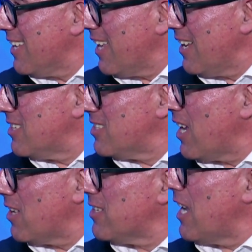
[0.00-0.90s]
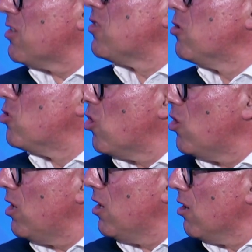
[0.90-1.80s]
And let's take us on a
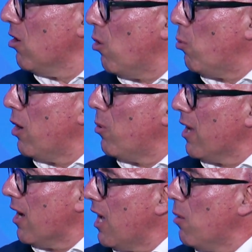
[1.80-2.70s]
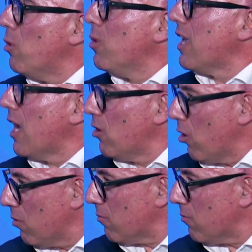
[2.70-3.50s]
journey on where we are and where we can go.